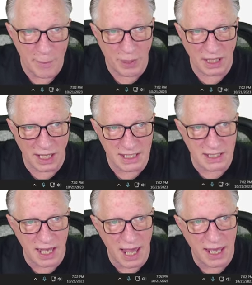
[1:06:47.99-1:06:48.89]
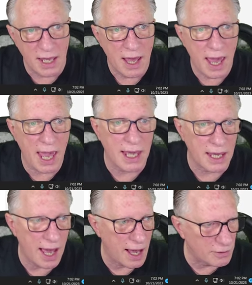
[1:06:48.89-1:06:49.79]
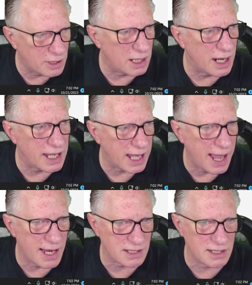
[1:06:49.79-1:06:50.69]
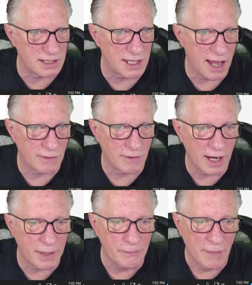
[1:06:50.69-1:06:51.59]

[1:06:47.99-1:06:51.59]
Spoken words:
But let's say, hey, how can I cash this out, right?